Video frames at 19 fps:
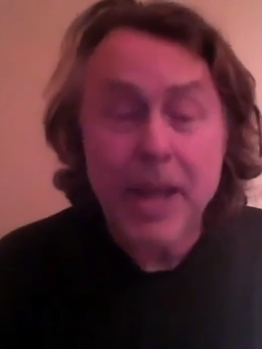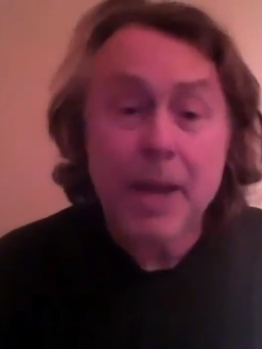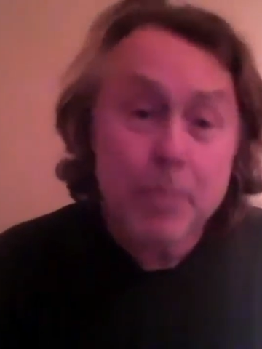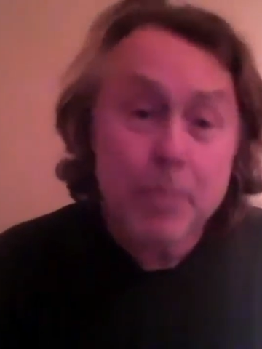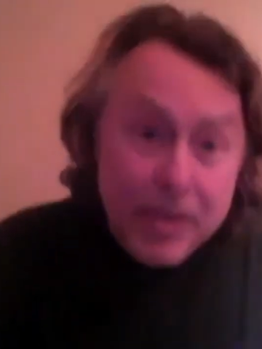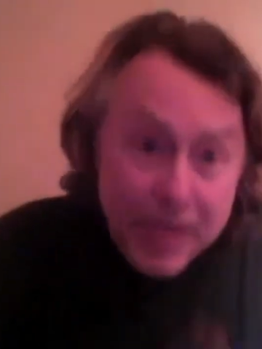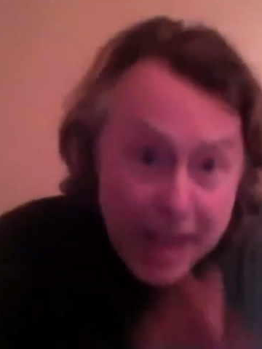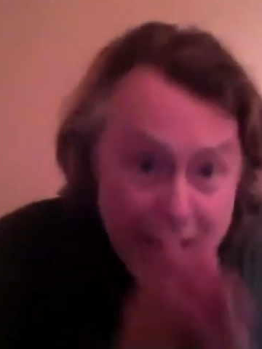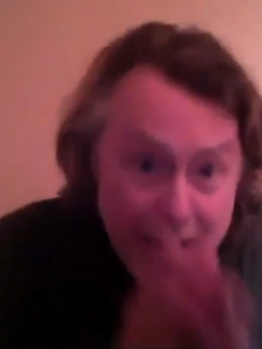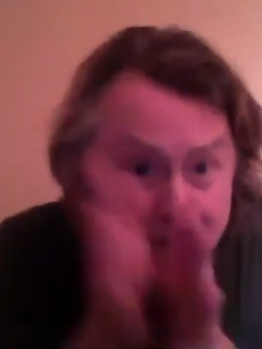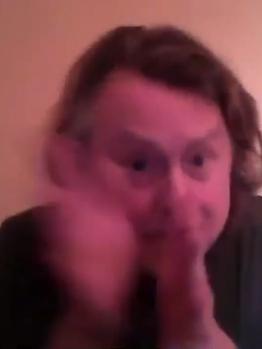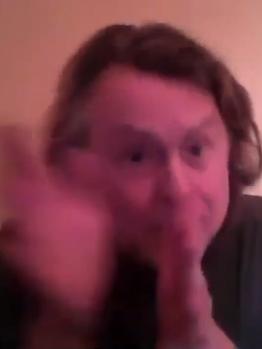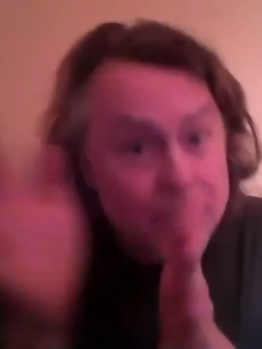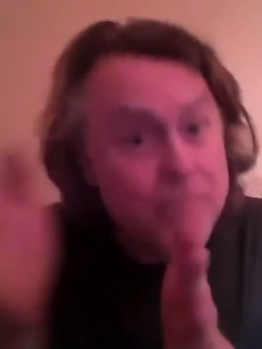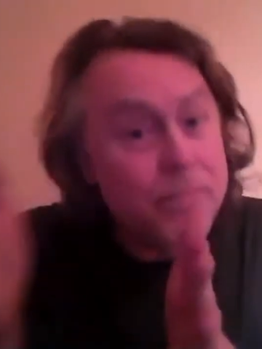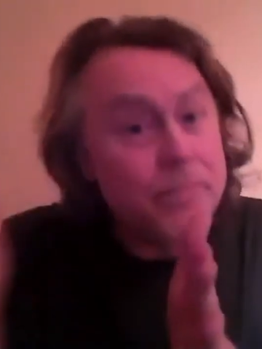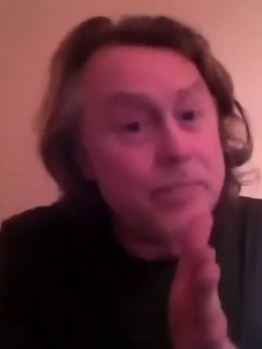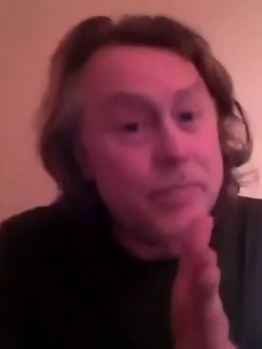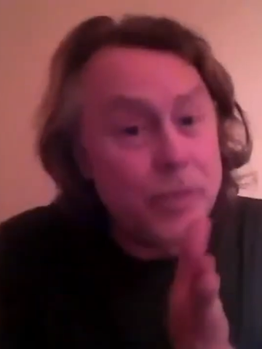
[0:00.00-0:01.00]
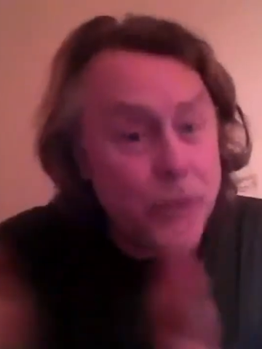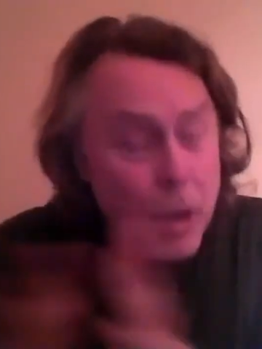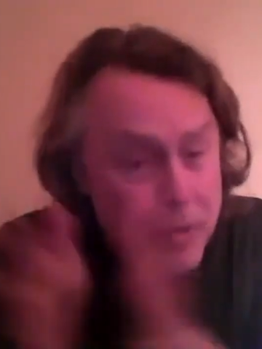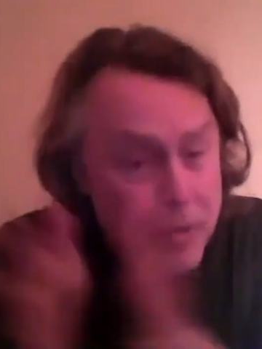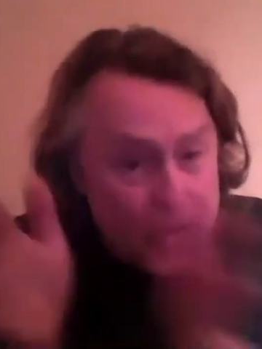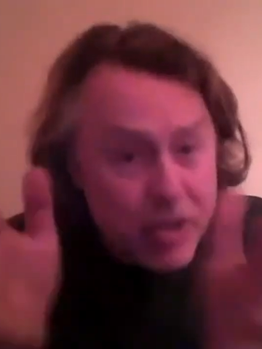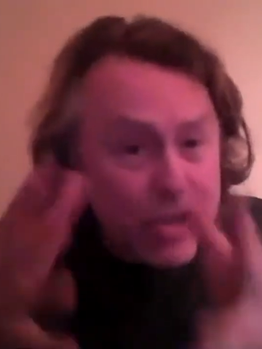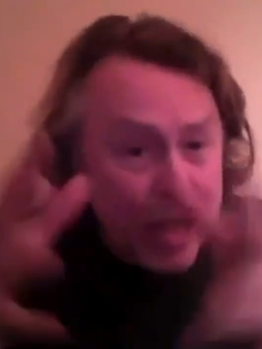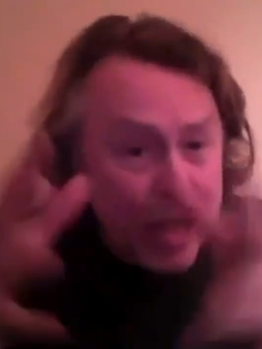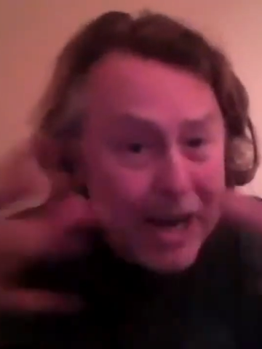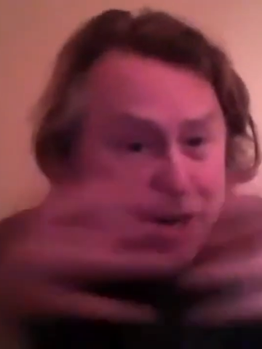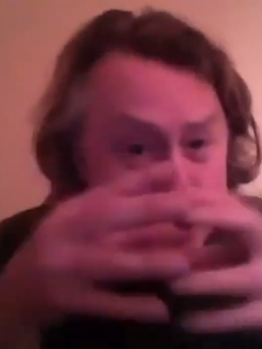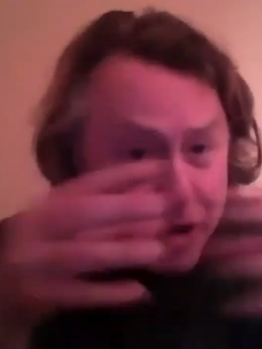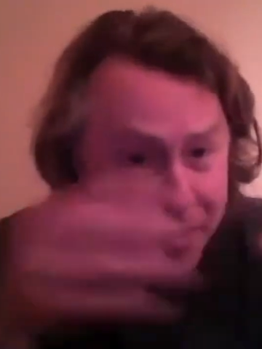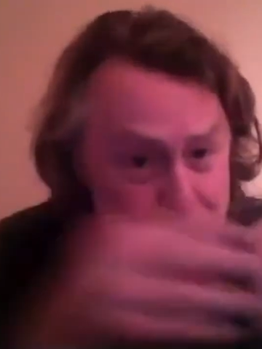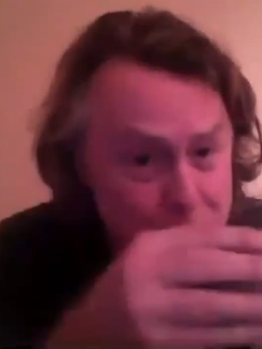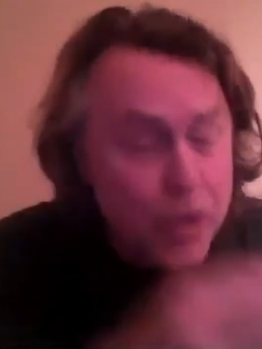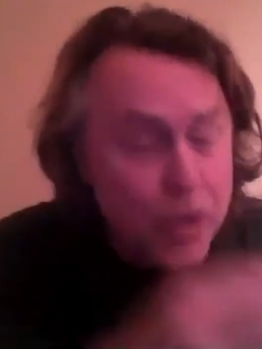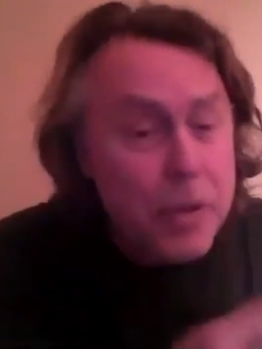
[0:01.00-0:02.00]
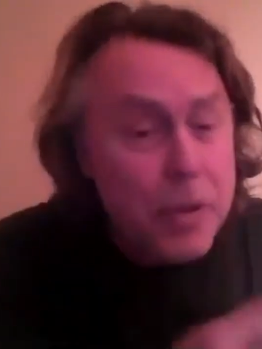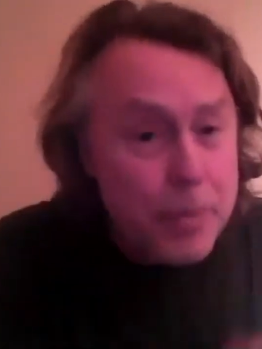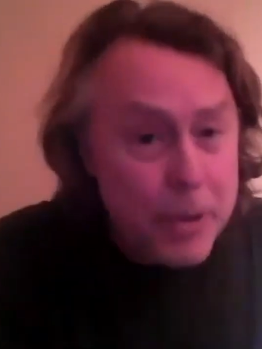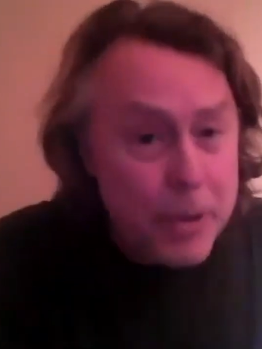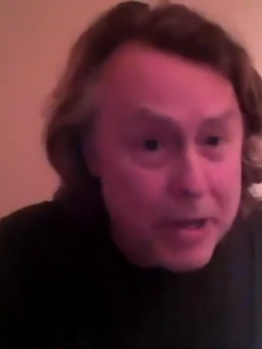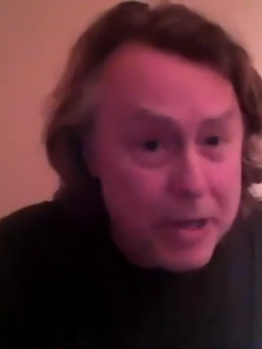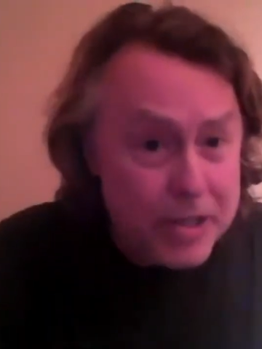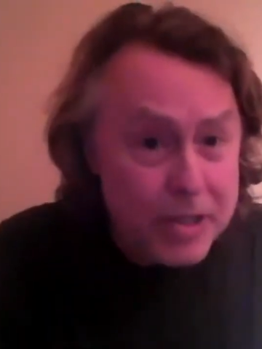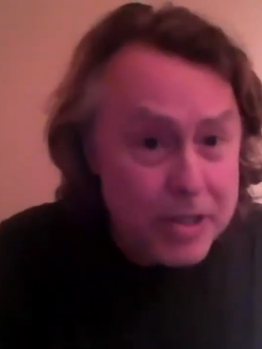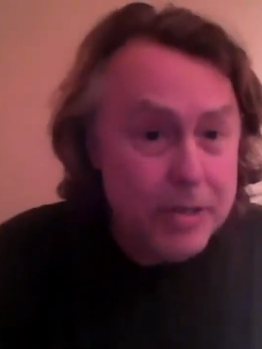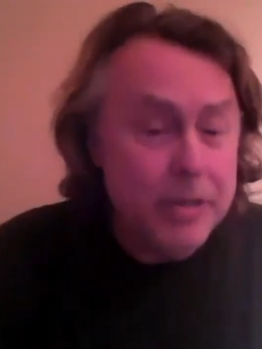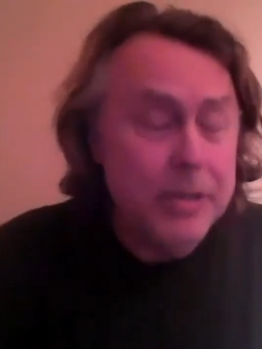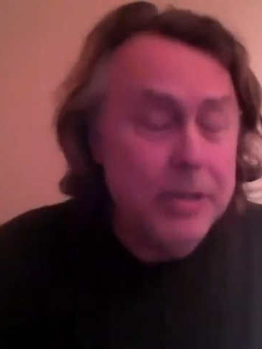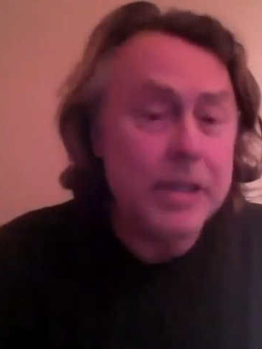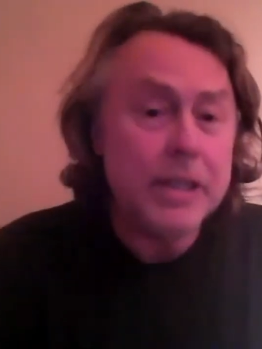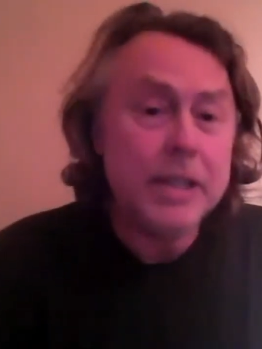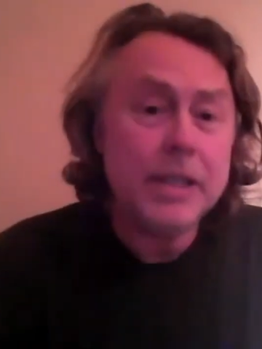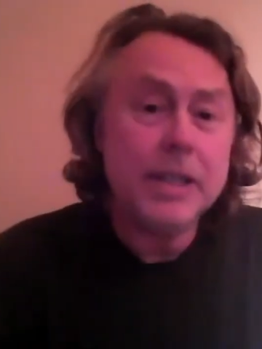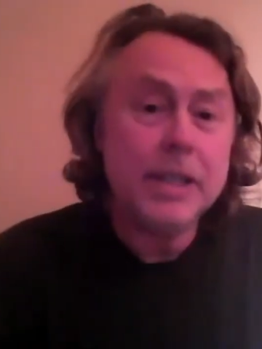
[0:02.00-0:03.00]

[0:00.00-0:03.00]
But then don't stay just on the personal,